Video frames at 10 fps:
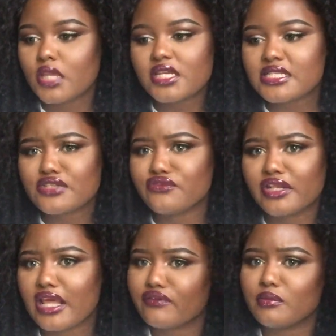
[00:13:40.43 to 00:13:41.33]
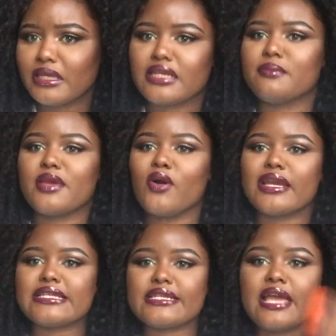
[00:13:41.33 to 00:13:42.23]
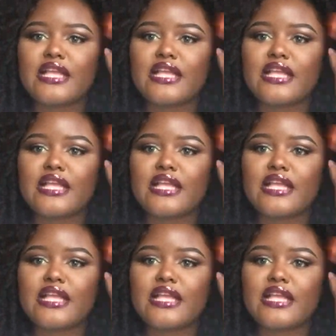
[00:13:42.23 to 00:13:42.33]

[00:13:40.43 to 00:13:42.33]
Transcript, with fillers: It doesn't really have a meaning behind it.